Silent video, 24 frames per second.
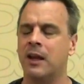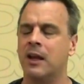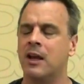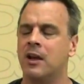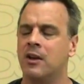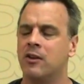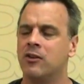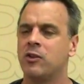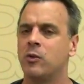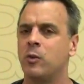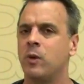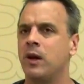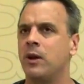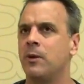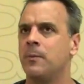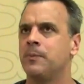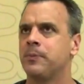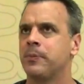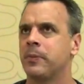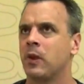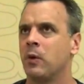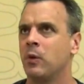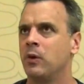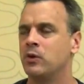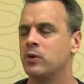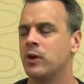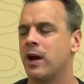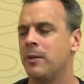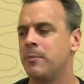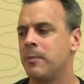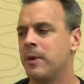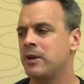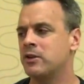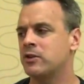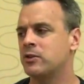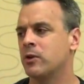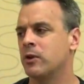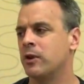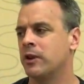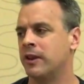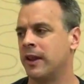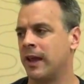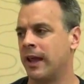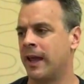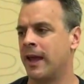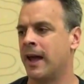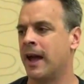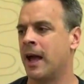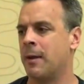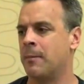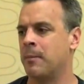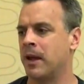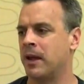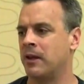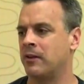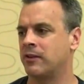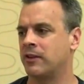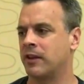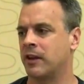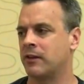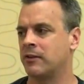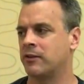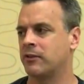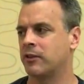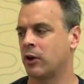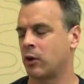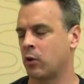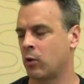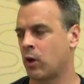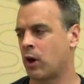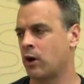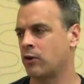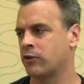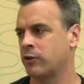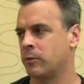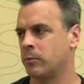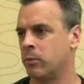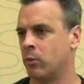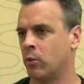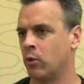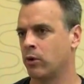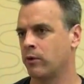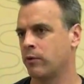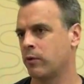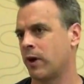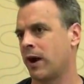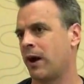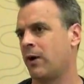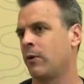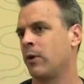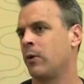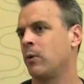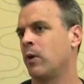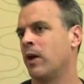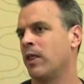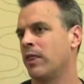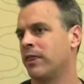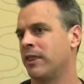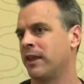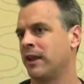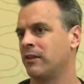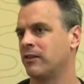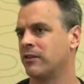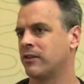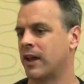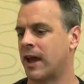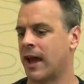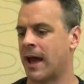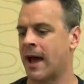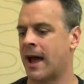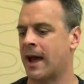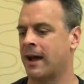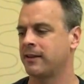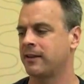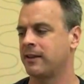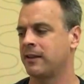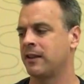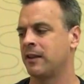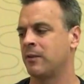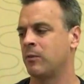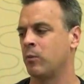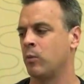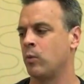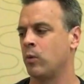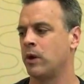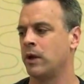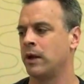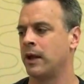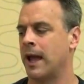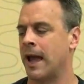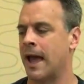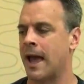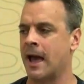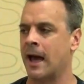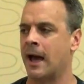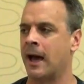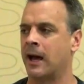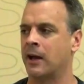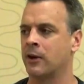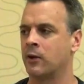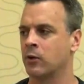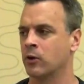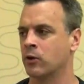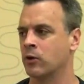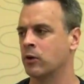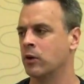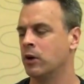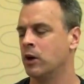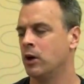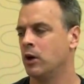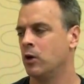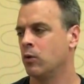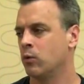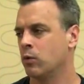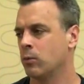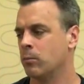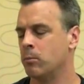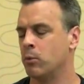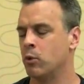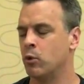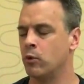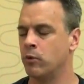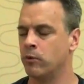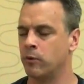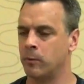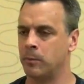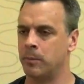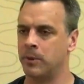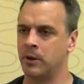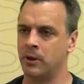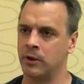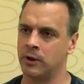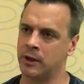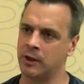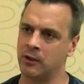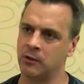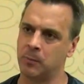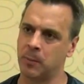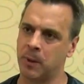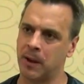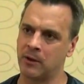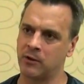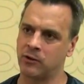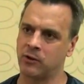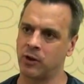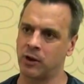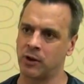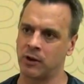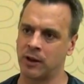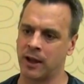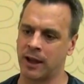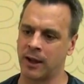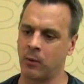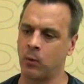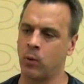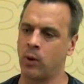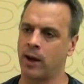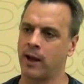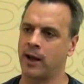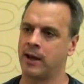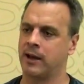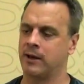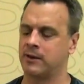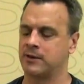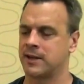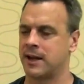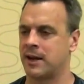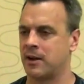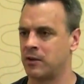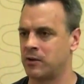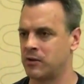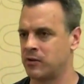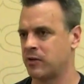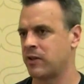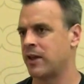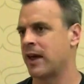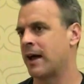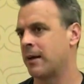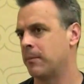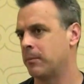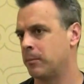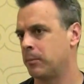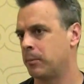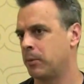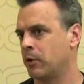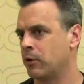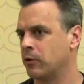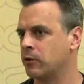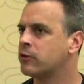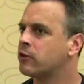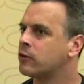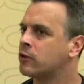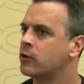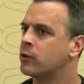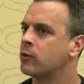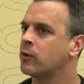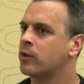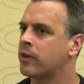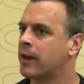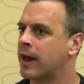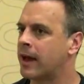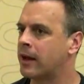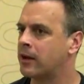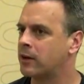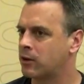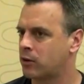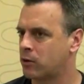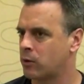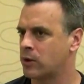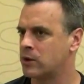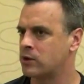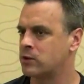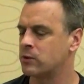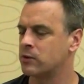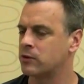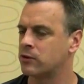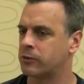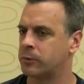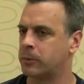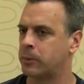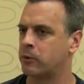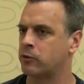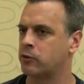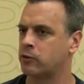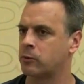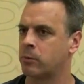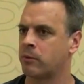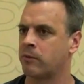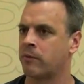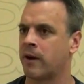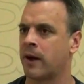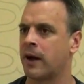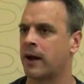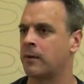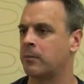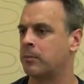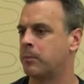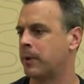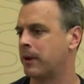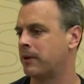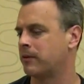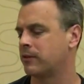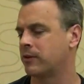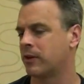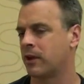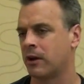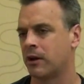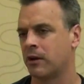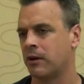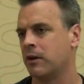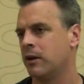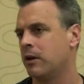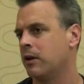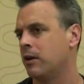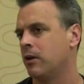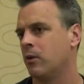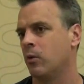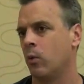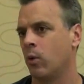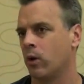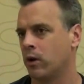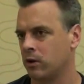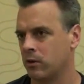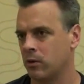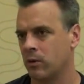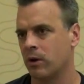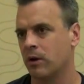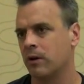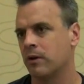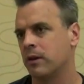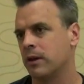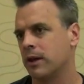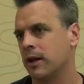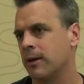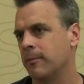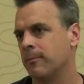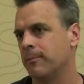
So we try and make sure that the AI makes sense across the board for how we want things to act, and then we add or remove abilities based on what kind of challenge that person or that creature is supposed to provide based on where you are in the game.